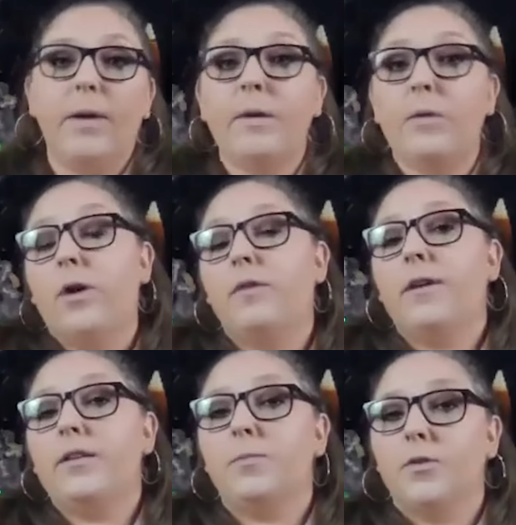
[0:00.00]
I mean, one of
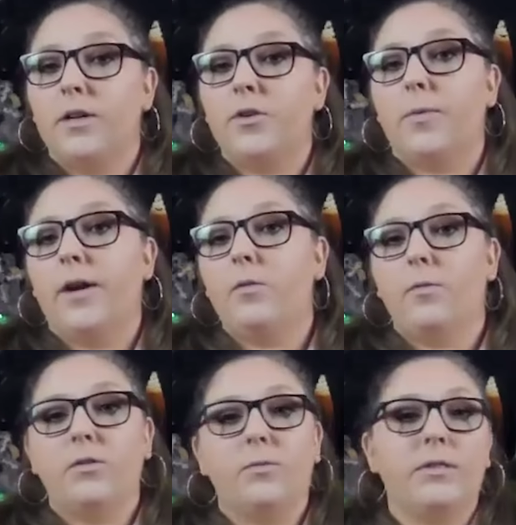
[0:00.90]
his most underrated
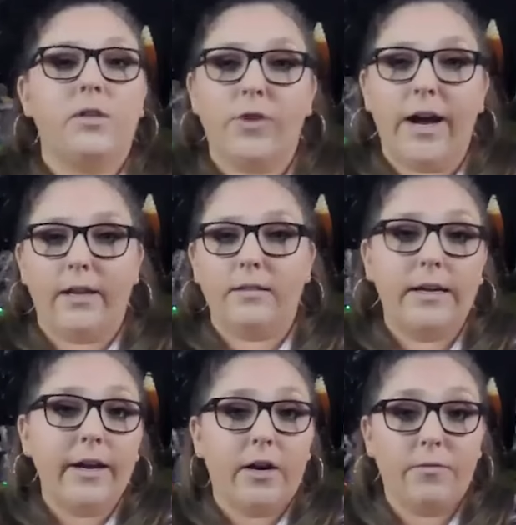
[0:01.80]
ones was The Dragon's
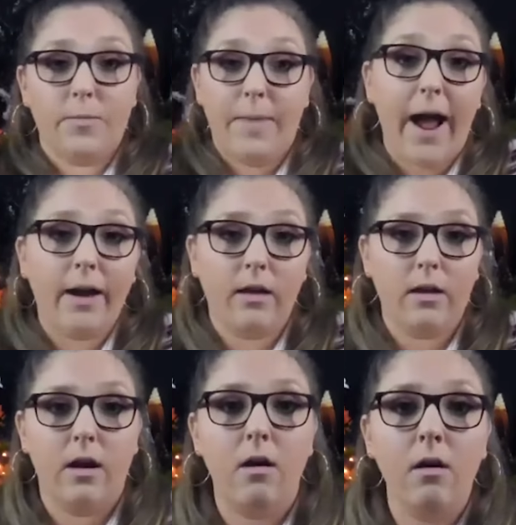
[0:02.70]
Lair for Mak, mm-hmm. you
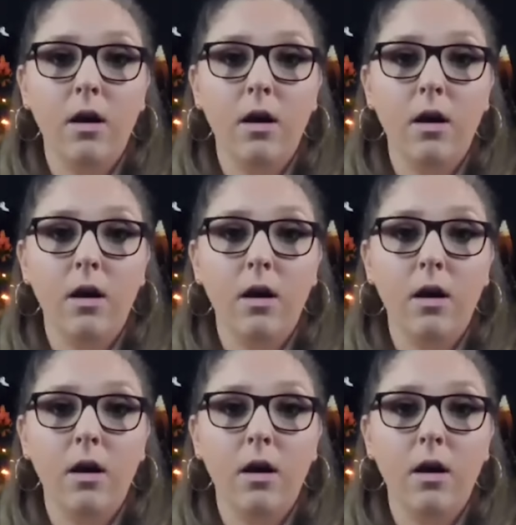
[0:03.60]
know?